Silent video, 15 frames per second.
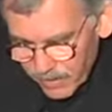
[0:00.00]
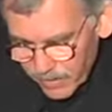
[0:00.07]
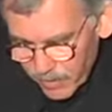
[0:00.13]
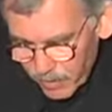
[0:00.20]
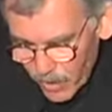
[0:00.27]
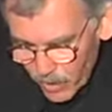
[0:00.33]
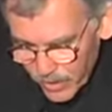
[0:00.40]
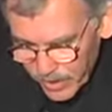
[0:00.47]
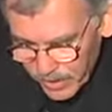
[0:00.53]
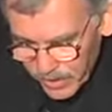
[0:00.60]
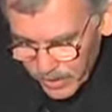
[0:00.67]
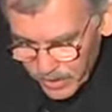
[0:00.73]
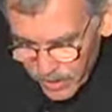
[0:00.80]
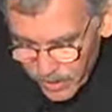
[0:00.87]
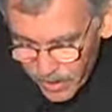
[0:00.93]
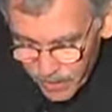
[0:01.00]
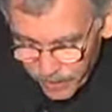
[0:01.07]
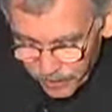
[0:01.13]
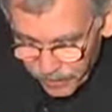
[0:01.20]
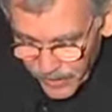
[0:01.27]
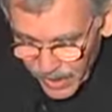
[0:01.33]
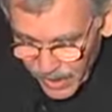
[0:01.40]
for Boeing these are.
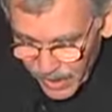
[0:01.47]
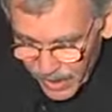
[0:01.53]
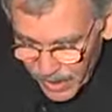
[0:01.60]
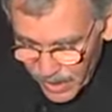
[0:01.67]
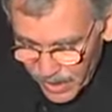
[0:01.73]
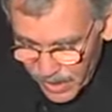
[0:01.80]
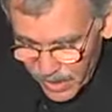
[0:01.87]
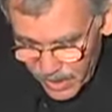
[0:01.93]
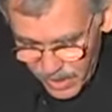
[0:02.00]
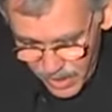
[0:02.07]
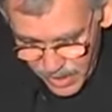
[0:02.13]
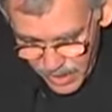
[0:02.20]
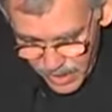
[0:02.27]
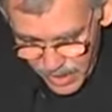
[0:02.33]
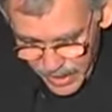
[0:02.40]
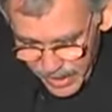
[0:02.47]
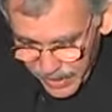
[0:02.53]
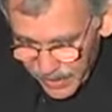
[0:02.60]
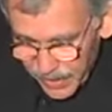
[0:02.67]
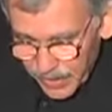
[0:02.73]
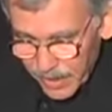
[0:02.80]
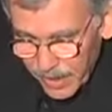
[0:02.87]

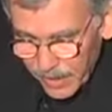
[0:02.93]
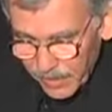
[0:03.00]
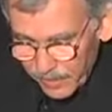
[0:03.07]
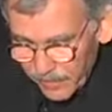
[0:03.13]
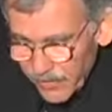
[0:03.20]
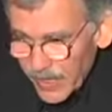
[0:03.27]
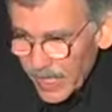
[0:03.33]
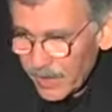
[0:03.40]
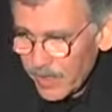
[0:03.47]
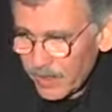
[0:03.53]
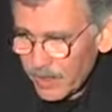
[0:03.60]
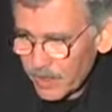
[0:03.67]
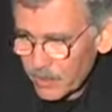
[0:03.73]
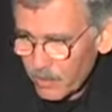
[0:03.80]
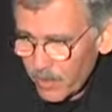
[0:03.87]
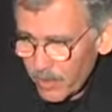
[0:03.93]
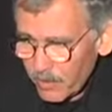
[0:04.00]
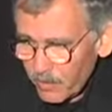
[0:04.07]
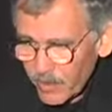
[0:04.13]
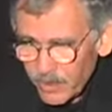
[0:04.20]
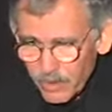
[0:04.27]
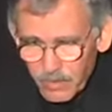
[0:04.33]
And then this
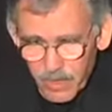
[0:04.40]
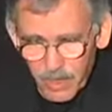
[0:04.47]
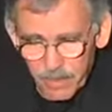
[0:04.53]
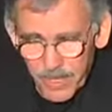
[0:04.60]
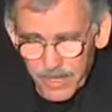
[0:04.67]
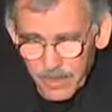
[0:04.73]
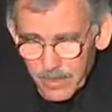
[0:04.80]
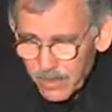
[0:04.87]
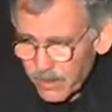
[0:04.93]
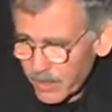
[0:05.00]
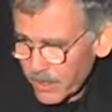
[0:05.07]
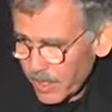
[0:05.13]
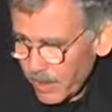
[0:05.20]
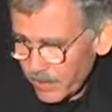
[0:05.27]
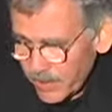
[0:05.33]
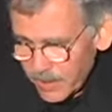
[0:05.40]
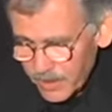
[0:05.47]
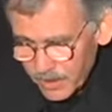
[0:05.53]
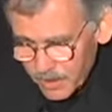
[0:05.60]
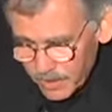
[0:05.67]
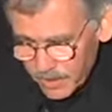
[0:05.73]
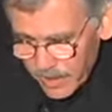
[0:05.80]
one, when you come into the show, this
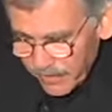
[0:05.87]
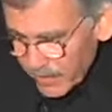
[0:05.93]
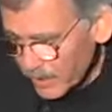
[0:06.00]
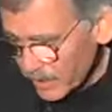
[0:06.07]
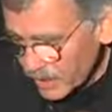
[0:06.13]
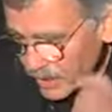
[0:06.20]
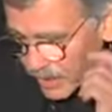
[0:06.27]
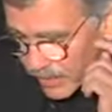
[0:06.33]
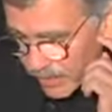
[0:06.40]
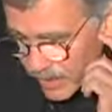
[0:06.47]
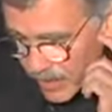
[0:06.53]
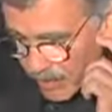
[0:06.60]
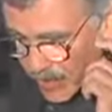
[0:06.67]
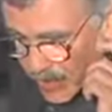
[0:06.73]
is the 767 I